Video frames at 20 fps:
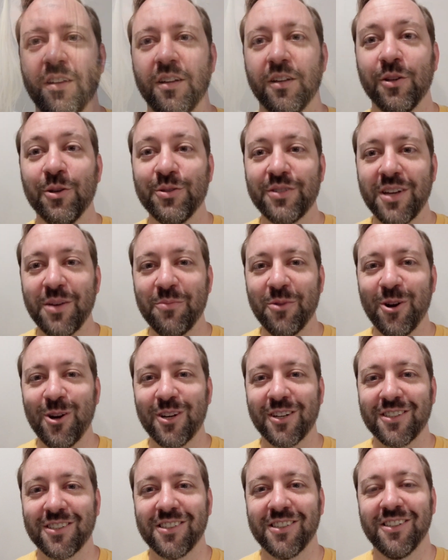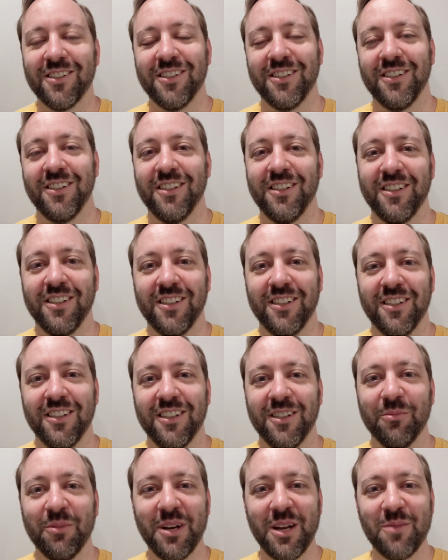Hello, St. Mark's.
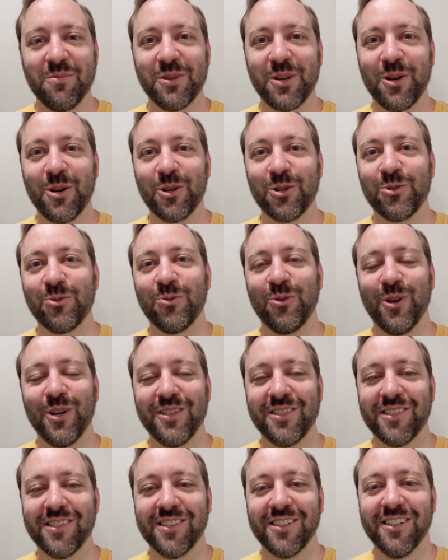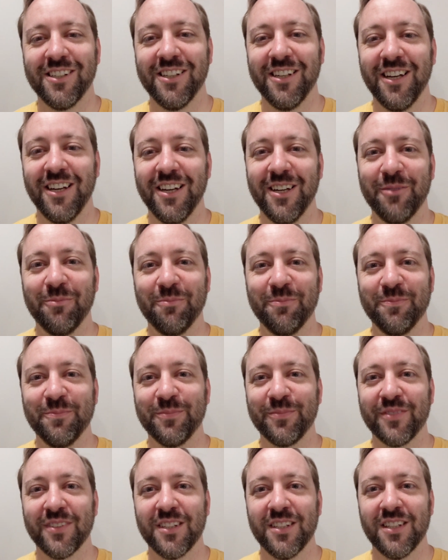My name is Eric Schwartz.
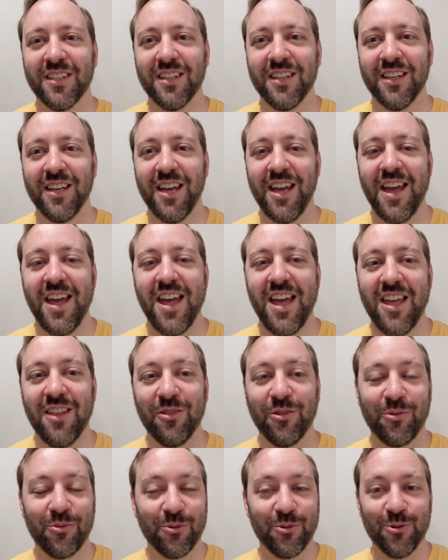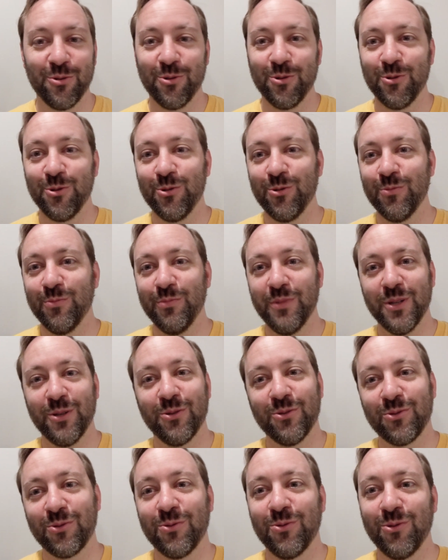And through
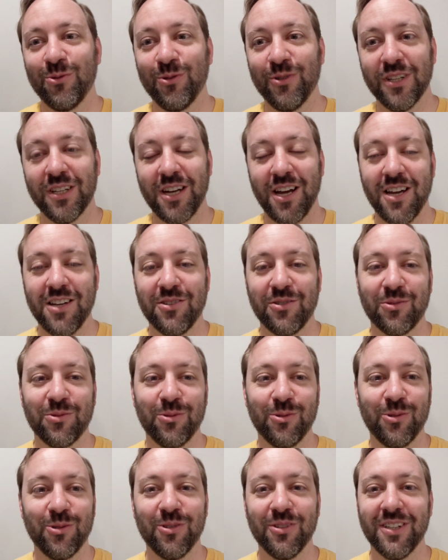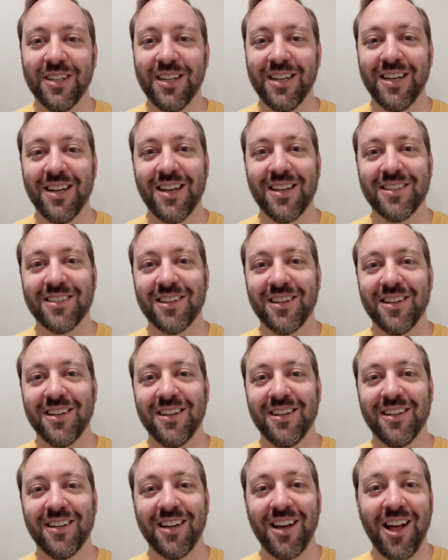middle school and high school, and as
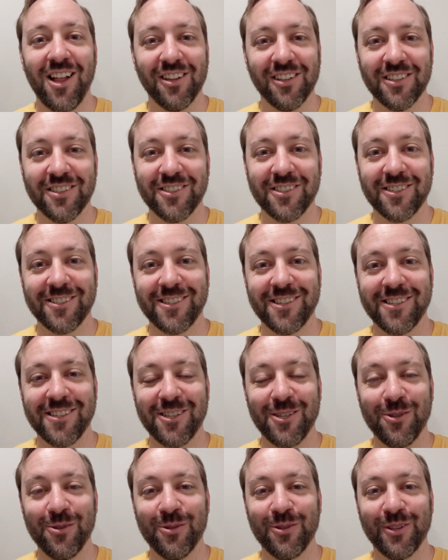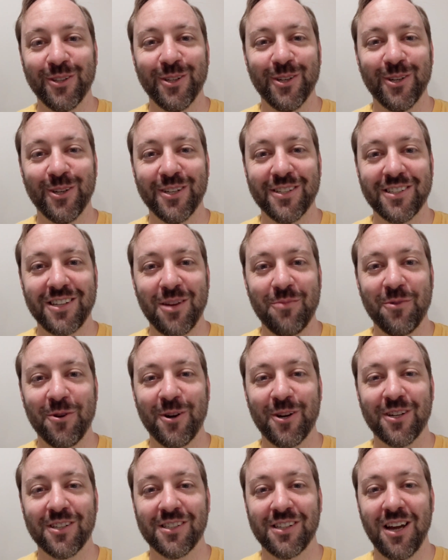a college assistant youth leader at St.
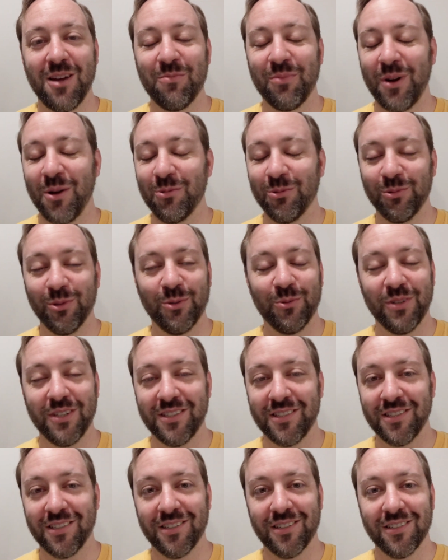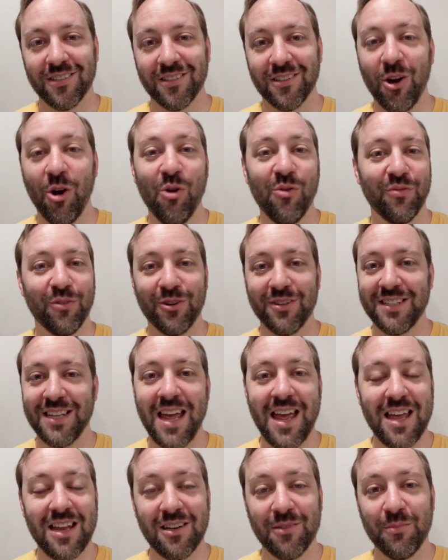Mark's, I probably went to over
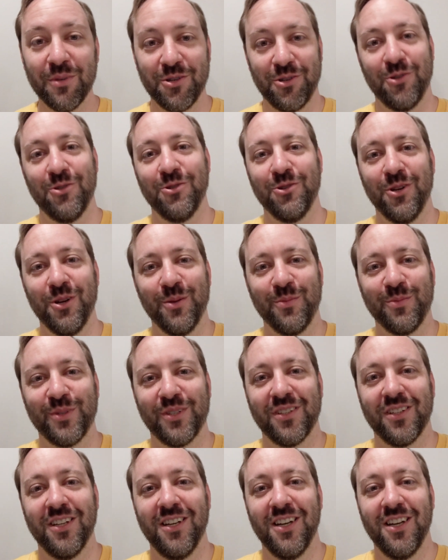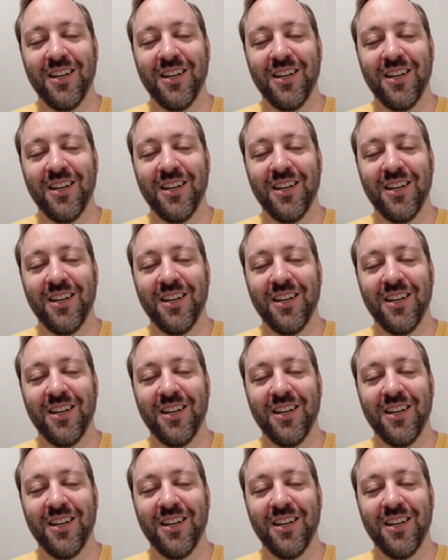10 mission trips.